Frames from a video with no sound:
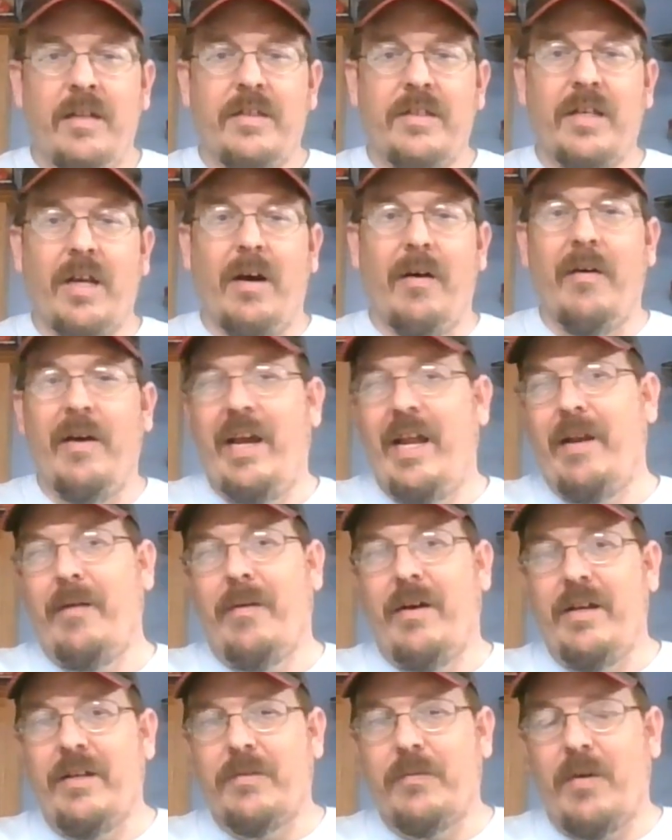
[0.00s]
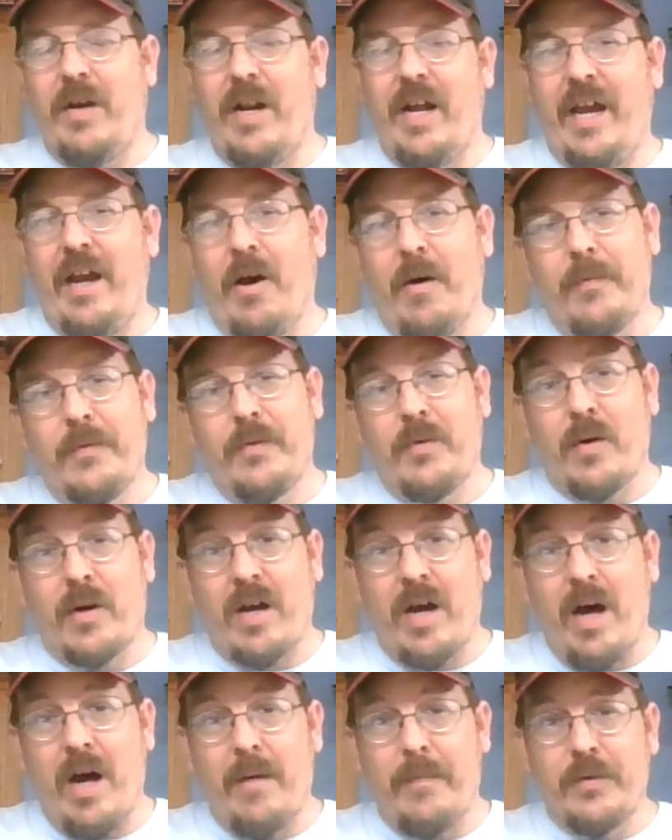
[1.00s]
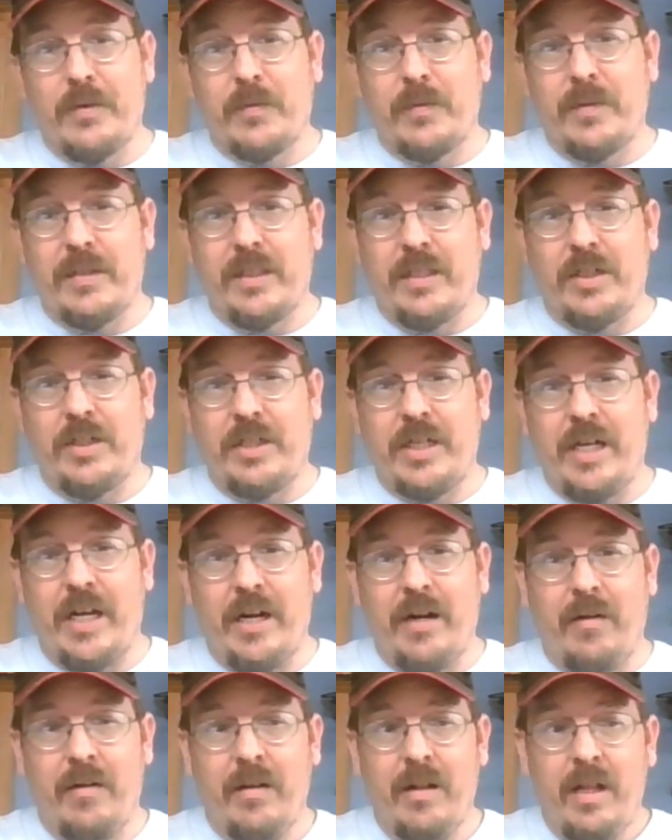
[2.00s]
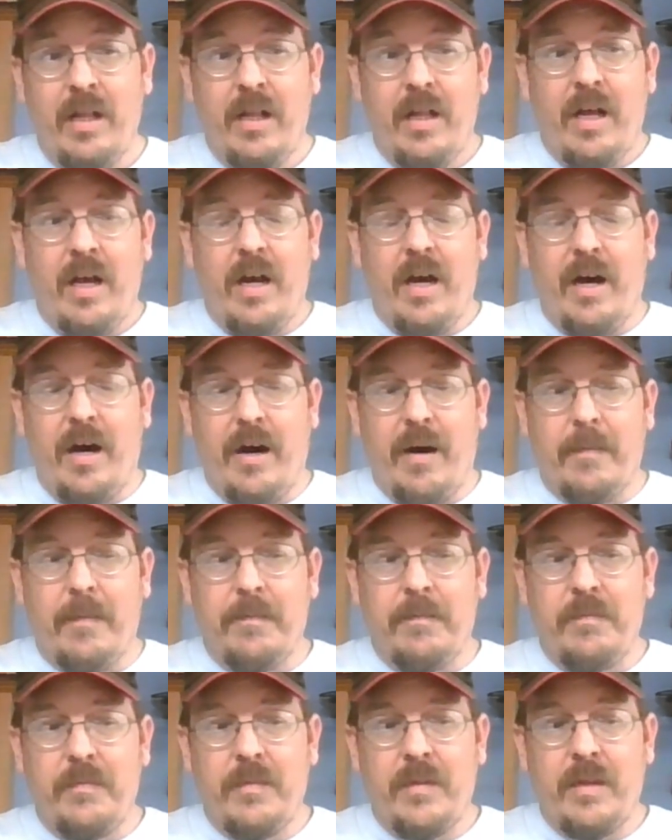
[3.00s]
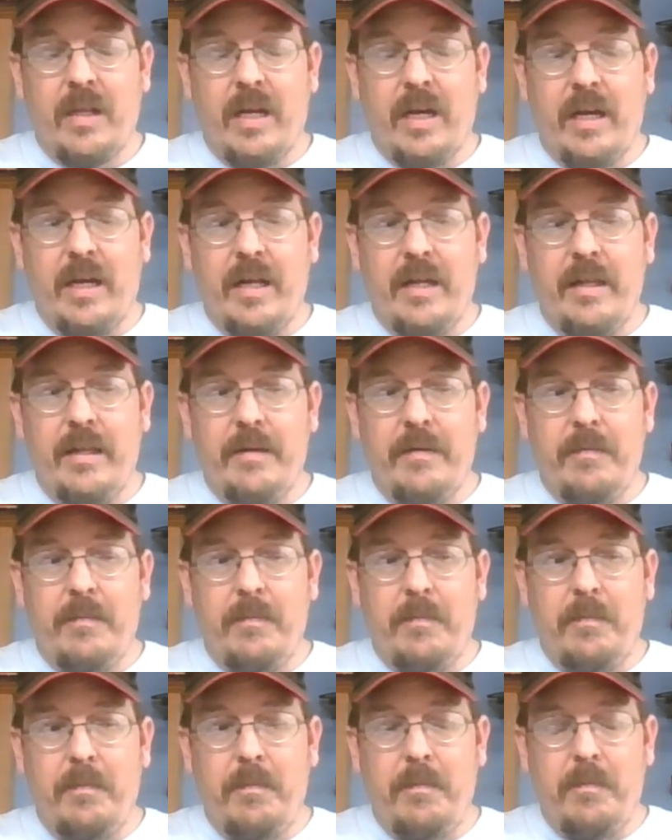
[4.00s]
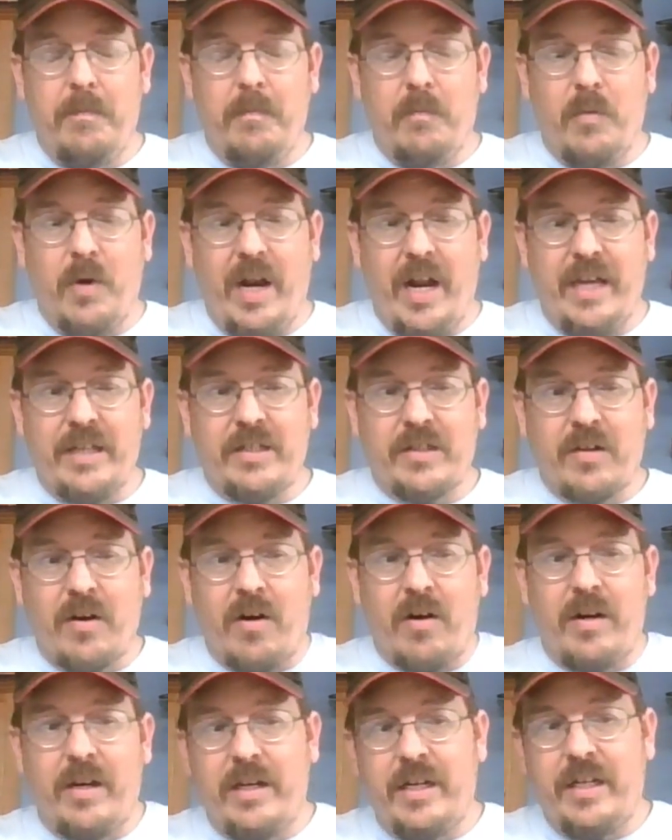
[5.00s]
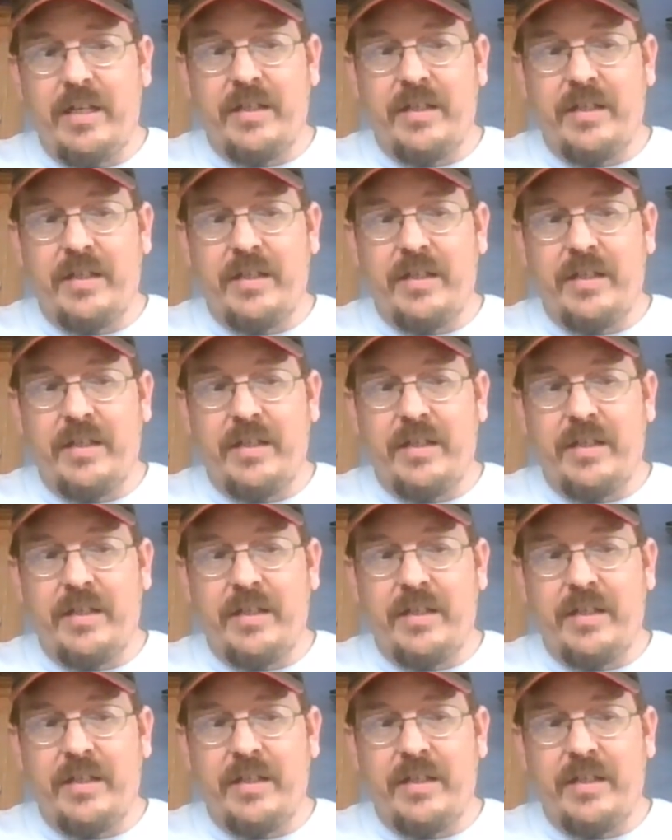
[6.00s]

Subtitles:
So, anyways, what I hope to accomplish with this channel, um, when I started